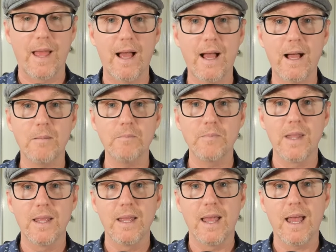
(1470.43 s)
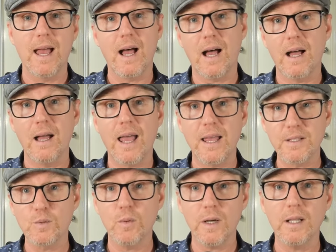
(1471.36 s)
um, uh,
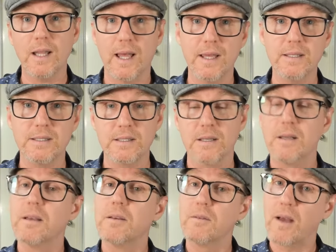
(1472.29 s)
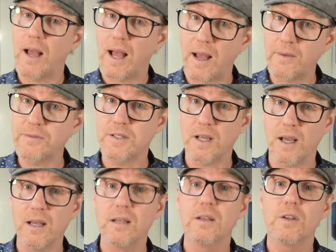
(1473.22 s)
as well as
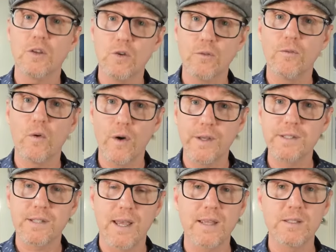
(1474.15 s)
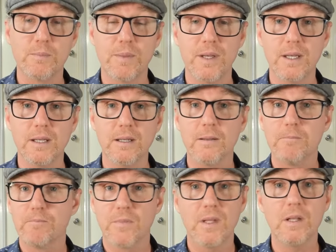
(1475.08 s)
after your voice has been,
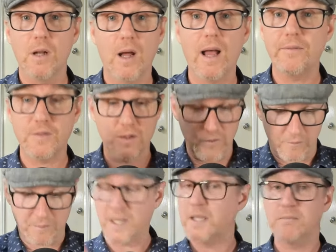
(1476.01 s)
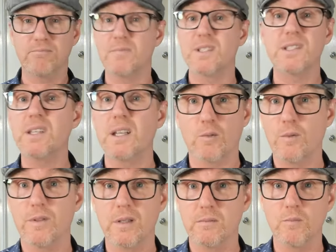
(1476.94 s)
you know, after you've been sick
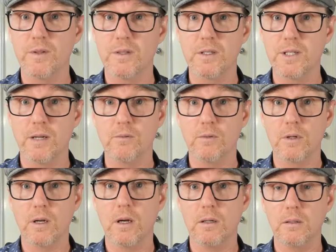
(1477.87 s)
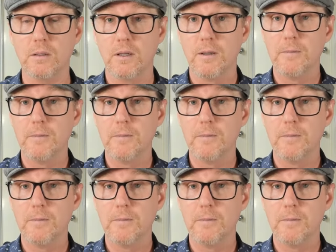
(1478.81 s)
with it, with the general cold.